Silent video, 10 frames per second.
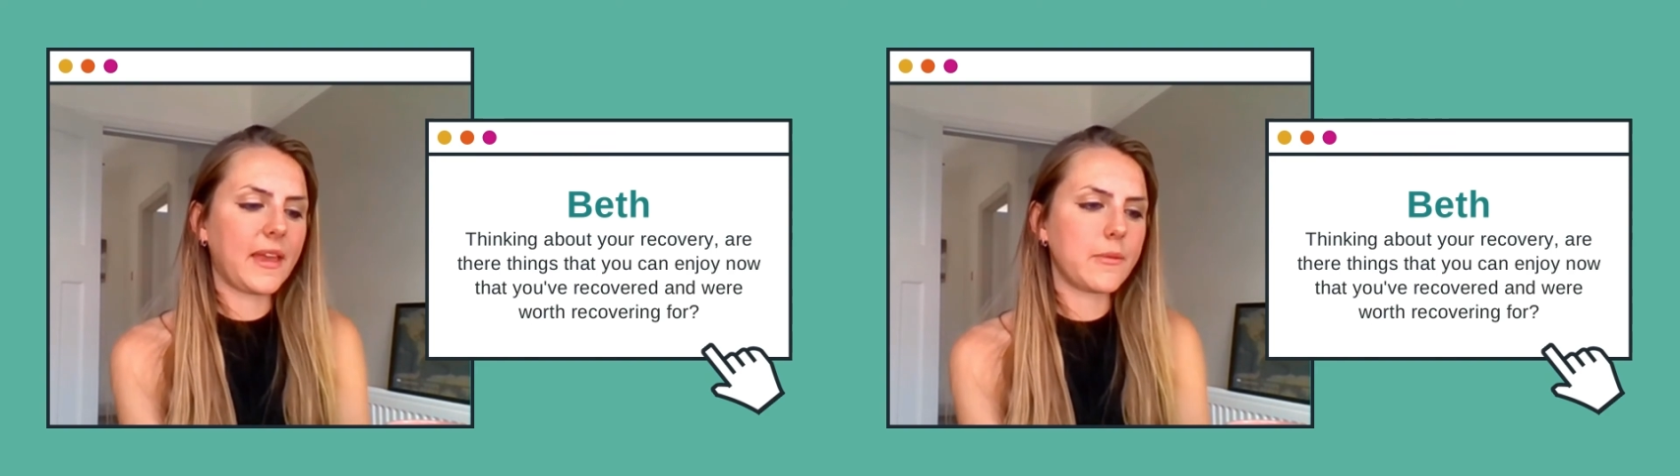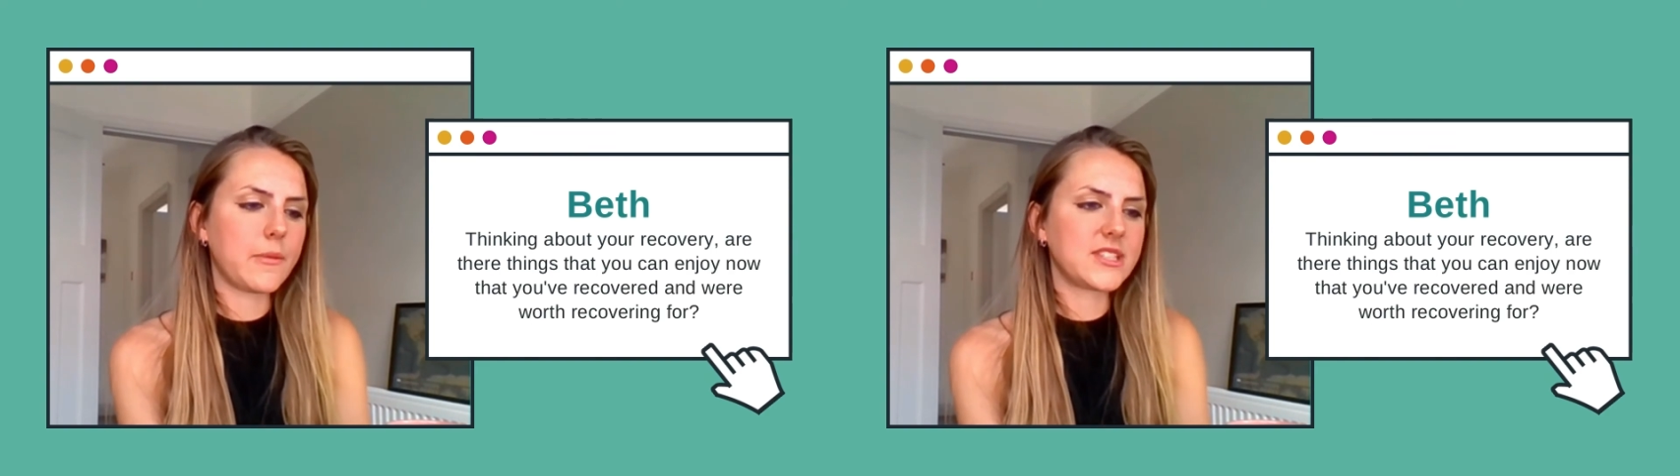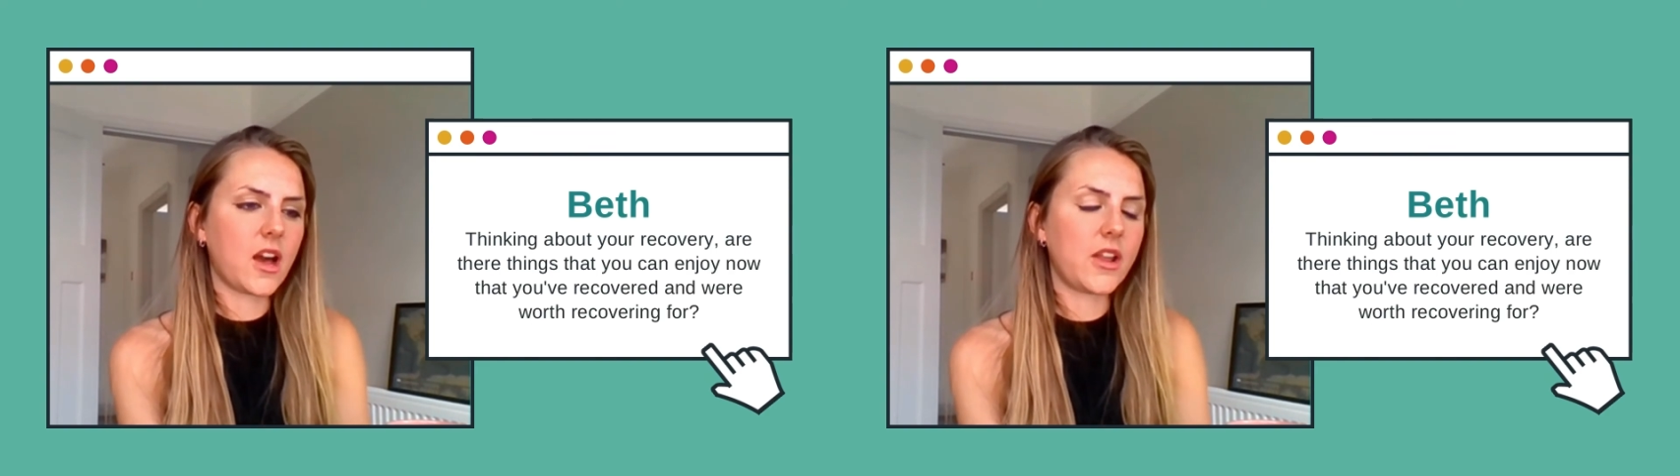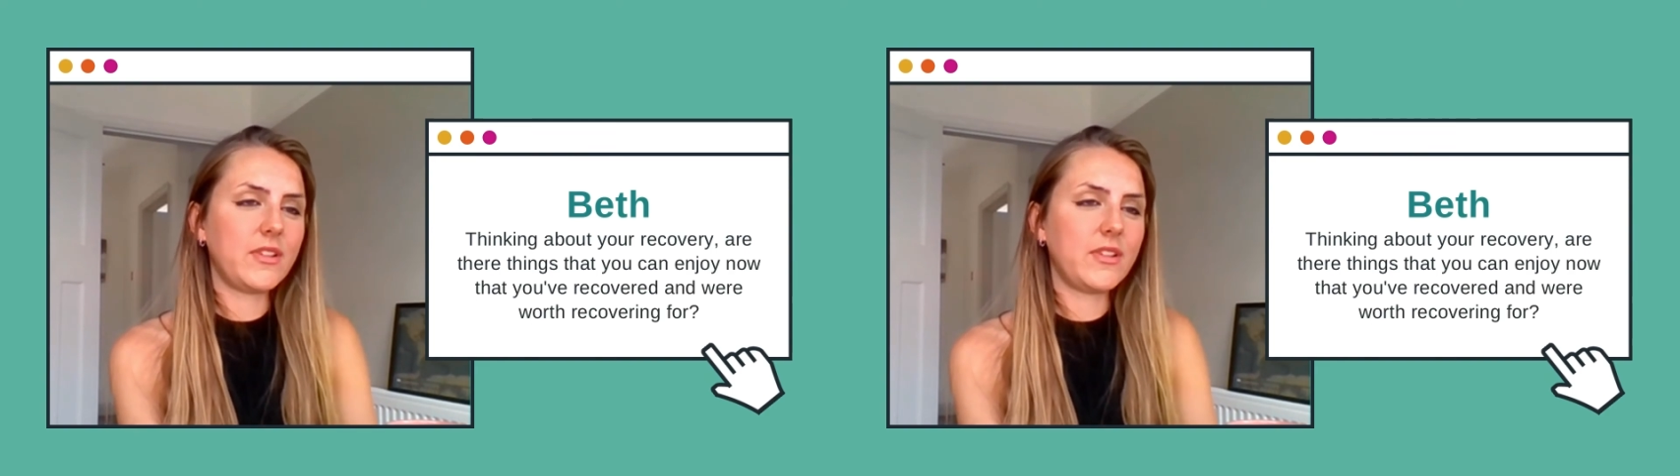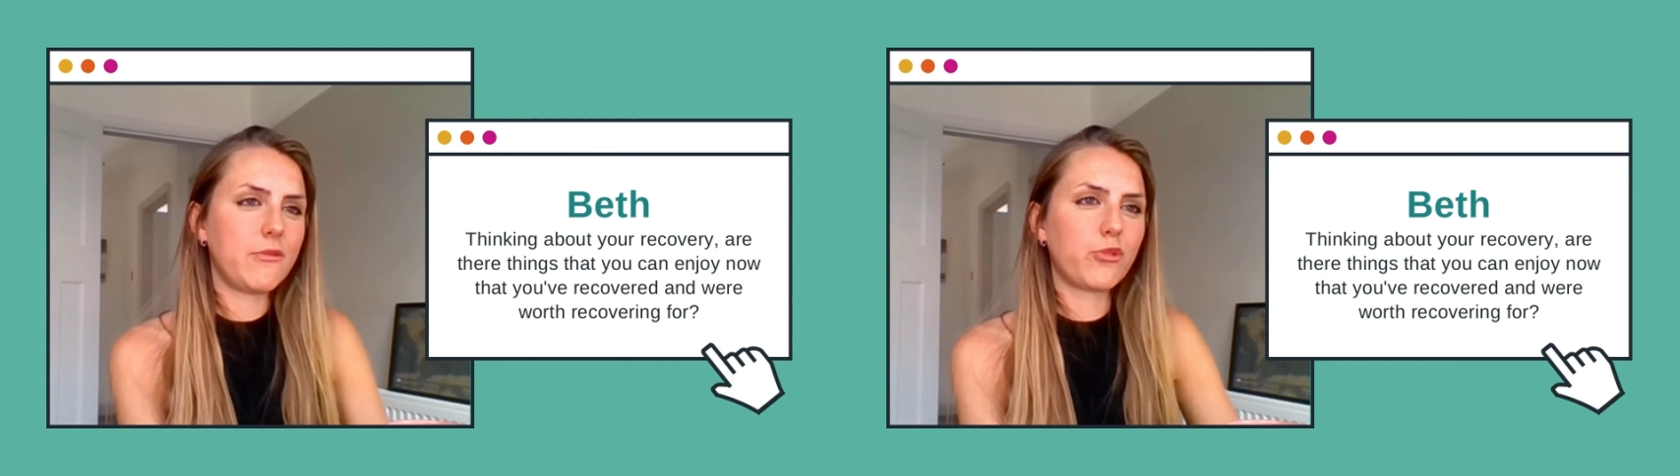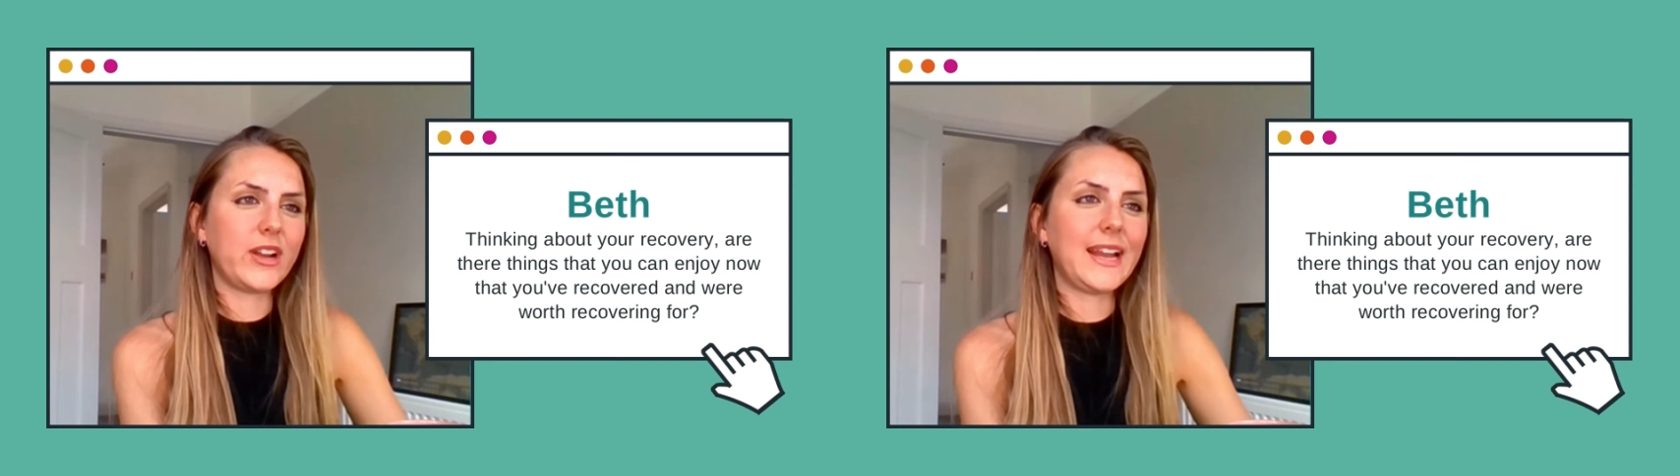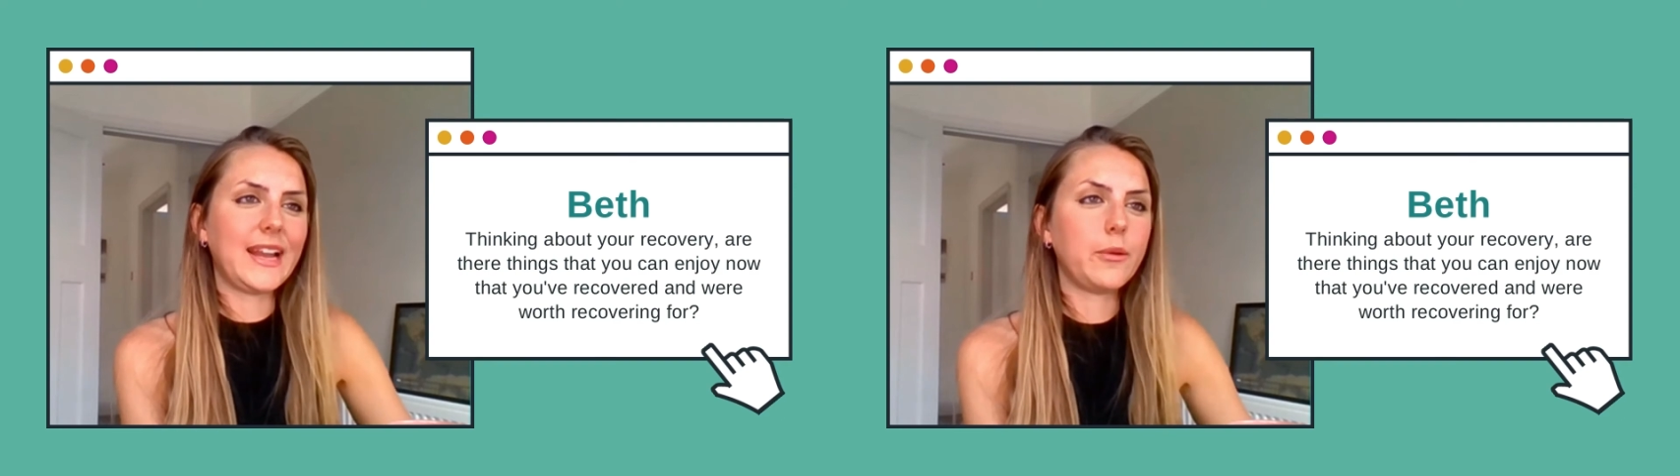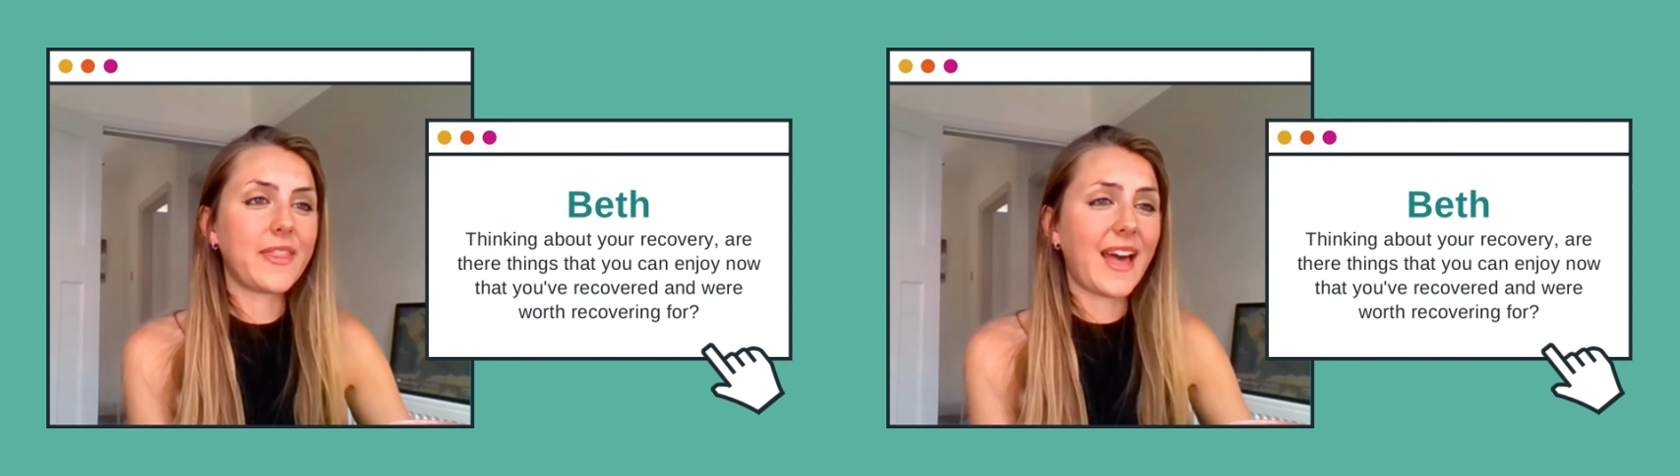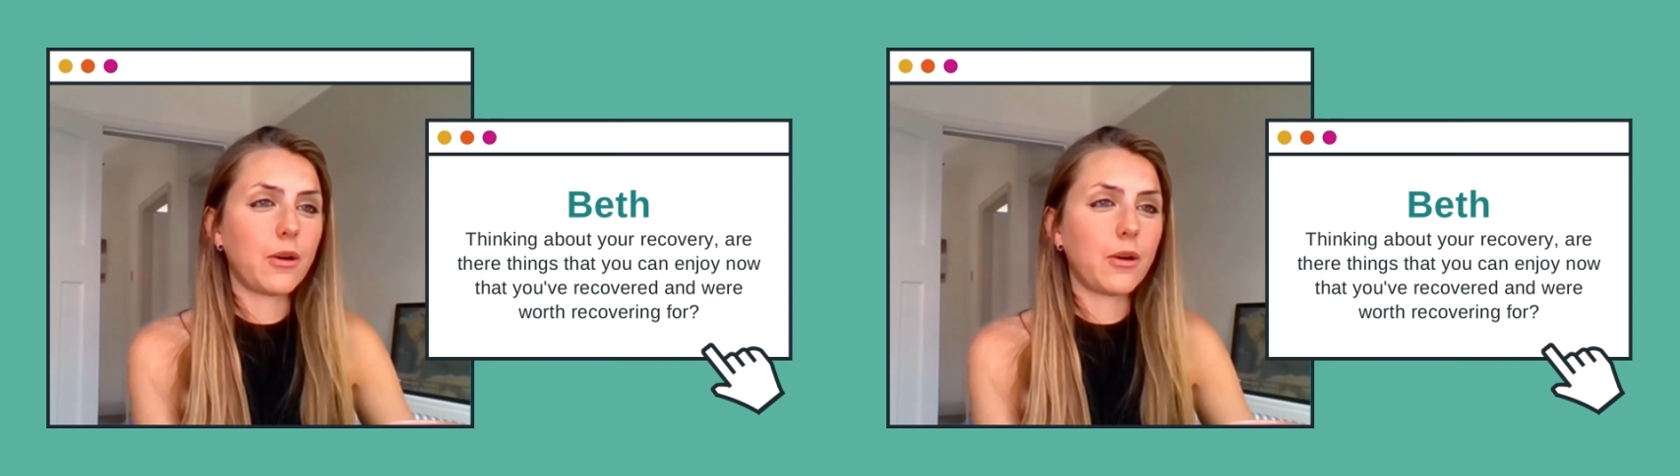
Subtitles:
being able to kind of live freely